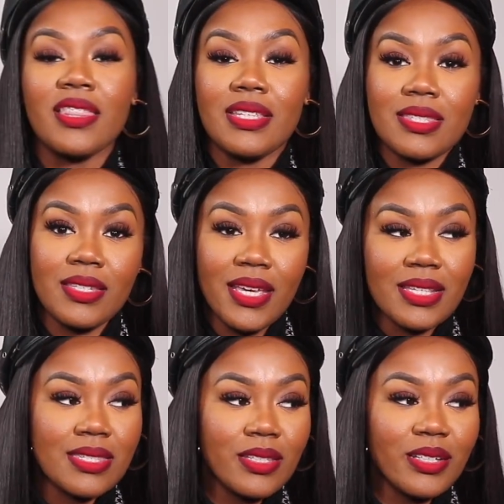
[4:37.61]
this
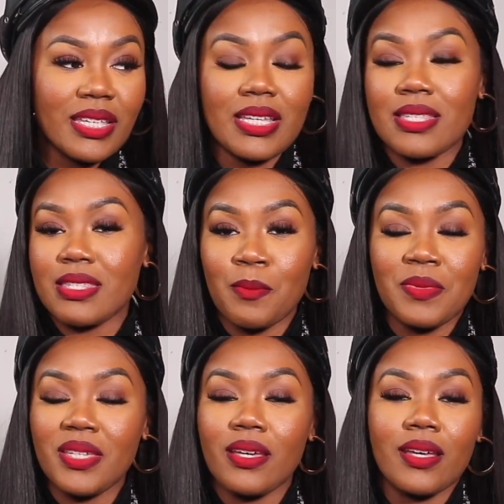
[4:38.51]
next look is
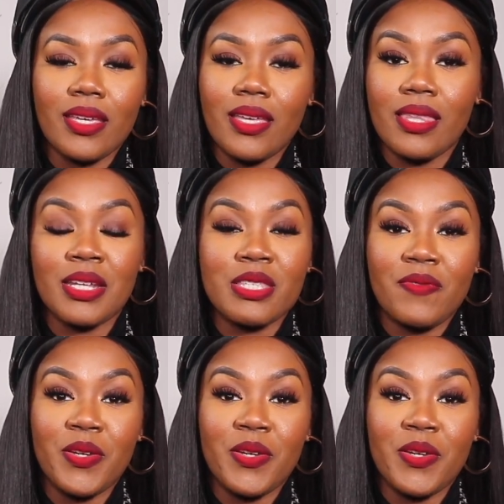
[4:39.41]
something again that is